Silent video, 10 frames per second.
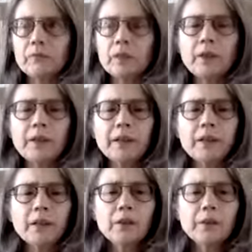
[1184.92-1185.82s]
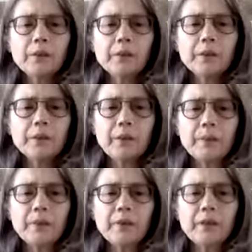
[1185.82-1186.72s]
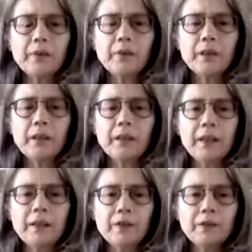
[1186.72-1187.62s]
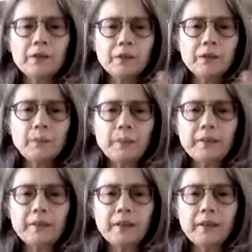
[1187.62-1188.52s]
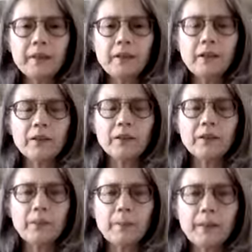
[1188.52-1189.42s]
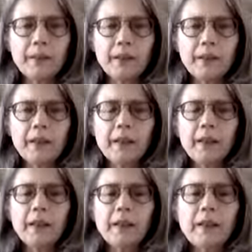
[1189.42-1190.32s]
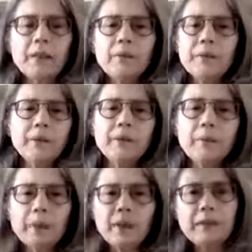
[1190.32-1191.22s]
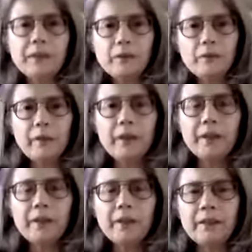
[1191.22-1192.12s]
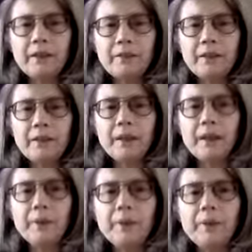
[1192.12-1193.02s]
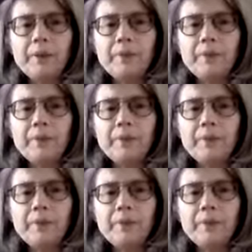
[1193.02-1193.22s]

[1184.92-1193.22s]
All right, so we're going to tap this out, and you can just place a hand on your belly. Anywhere on the belly is fine, and then we're tapping,